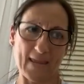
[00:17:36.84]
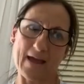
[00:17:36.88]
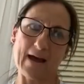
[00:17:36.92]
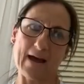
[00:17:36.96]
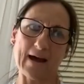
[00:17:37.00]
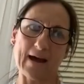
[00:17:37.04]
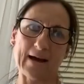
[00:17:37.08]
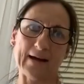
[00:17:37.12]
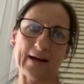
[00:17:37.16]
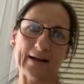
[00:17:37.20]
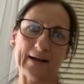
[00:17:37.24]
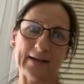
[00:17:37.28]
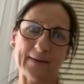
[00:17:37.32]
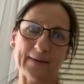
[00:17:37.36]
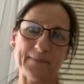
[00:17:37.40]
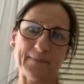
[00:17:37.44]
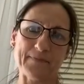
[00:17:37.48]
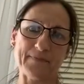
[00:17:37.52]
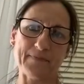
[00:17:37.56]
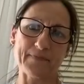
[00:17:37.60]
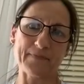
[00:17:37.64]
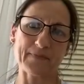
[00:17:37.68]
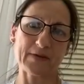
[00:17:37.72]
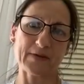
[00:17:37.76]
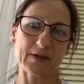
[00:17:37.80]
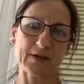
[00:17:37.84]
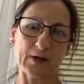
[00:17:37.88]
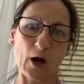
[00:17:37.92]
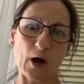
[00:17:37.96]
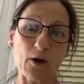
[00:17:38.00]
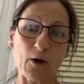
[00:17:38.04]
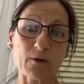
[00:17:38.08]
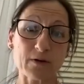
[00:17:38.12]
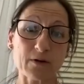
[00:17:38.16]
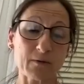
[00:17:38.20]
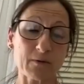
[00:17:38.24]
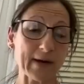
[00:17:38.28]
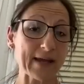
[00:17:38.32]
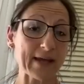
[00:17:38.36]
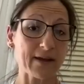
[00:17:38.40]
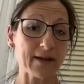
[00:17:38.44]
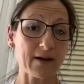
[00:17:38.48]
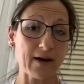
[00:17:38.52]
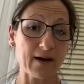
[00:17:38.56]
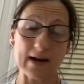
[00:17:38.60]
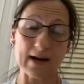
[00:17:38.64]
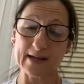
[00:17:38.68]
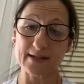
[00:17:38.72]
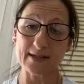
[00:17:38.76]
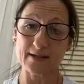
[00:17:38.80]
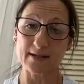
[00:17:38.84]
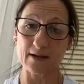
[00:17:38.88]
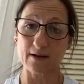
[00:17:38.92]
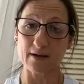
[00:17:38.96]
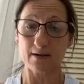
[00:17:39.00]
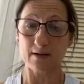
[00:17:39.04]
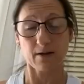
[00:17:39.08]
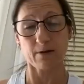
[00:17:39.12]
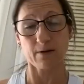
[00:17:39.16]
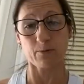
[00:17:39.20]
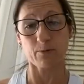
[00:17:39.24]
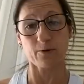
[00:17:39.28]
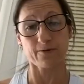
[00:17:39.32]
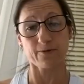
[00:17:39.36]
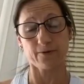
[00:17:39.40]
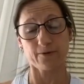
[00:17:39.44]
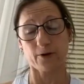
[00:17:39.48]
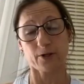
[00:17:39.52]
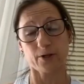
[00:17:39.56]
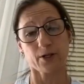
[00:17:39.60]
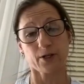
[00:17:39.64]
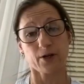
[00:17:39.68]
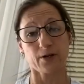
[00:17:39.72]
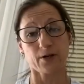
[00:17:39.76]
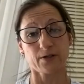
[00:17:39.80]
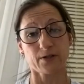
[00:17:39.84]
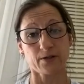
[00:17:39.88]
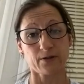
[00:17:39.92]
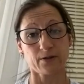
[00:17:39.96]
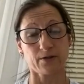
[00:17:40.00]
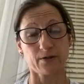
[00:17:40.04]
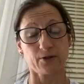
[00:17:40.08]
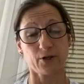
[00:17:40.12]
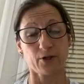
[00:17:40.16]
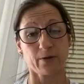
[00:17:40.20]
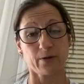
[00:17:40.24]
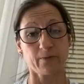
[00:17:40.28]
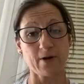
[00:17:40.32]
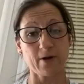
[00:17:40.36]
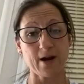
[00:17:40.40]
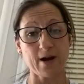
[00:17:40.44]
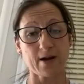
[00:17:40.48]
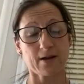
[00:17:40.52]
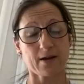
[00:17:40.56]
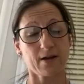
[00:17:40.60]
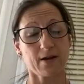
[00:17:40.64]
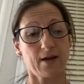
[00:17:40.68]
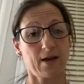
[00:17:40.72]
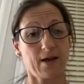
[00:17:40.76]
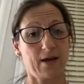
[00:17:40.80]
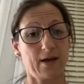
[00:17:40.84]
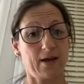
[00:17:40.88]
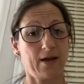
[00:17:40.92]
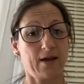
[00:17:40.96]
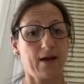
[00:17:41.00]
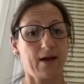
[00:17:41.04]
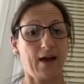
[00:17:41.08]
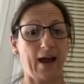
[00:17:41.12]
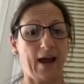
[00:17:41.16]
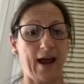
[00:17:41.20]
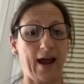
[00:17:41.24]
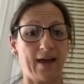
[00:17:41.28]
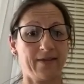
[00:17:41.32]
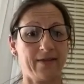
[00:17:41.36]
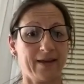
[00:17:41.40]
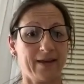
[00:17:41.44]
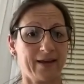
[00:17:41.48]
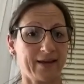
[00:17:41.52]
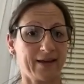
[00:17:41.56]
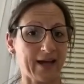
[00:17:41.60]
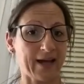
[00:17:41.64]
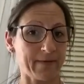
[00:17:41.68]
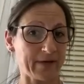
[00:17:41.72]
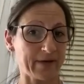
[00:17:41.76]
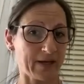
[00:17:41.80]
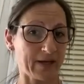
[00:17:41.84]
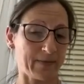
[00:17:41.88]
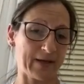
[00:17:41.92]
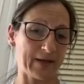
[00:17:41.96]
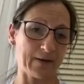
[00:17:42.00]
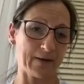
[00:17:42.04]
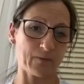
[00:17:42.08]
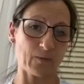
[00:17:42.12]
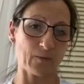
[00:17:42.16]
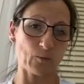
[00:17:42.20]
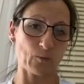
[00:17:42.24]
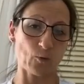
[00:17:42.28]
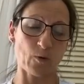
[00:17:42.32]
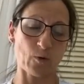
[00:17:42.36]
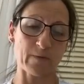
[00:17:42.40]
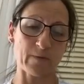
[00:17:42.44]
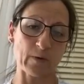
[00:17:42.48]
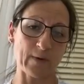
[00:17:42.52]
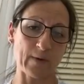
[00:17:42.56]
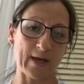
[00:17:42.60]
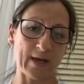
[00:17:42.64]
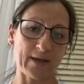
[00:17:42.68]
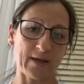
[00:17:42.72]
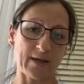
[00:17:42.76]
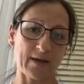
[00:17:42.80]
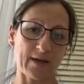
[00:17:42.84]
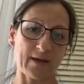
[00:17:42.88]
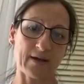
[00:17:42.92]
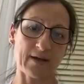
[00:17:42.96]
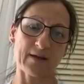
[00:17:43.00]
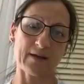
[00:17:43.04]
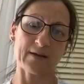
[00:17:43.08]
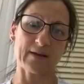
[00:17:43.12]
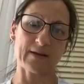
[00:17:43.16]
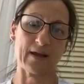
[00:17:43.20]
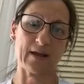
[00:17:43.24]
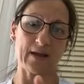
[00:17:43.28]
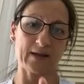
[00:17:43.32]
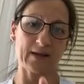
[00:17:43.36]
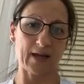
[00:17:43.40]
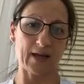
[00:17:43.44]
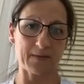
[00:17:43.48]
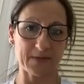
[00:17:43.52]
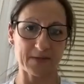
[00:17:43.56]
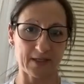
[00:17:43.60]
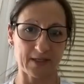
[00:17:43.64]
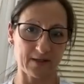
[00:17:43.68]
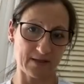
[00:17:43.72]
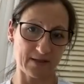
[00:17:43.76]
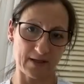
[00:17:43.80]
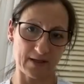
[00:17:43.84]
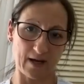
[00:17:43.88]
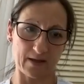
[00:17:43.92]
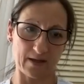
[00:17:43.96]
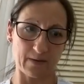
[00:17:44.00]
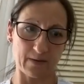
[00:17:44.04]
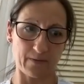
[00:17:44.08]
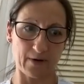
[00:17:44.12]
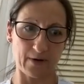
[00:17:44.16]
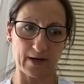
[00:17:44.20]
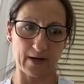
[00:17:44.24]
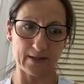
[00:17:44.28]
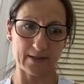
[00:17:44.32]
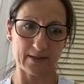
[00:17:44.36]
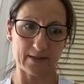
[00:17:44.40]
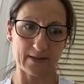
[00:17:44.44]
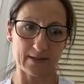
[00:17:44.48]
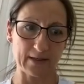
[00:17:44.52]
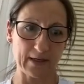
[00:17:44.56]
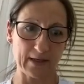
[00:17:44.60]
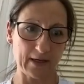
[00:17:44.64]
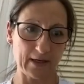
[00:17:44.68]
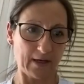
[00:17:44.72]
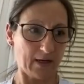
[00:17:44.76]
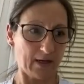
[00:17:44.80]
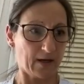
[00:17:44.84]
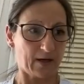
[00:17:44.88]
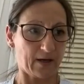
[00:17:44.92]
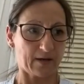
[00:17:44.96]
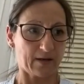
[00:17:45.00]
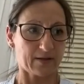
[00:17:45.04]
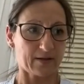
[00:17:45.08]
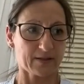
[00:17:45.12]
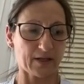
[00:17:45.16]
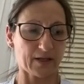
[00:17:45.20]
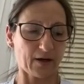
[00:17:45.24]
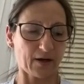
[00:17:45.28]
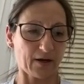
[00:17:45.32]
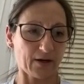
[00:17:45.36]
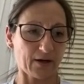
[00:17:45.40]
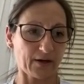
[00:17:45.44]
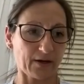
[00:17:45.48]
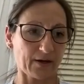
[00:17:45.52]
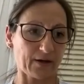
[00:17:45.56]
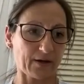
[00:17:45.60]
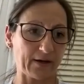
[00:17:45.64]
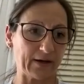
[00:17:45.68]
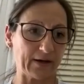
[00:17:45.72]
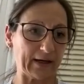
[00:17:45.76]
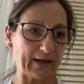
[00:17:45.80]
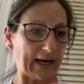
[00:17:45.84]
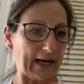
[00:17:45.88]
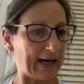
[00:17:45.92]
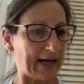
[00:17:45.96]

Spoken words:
colder weather, I sell a lot more fructose and turmeric. And then coming a bit warmer weather, it comes into the other breads. So